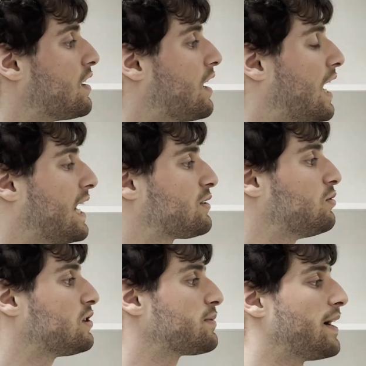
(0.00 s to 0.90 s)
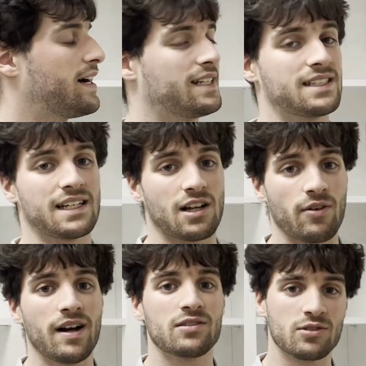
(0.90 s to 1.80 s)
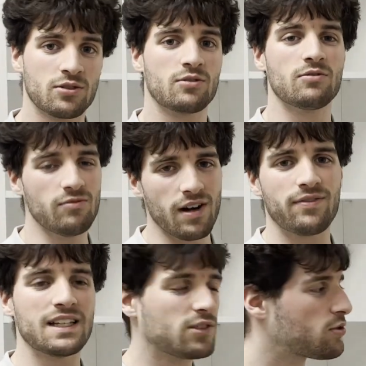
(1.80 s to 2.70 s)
I talked about how there's like around roughly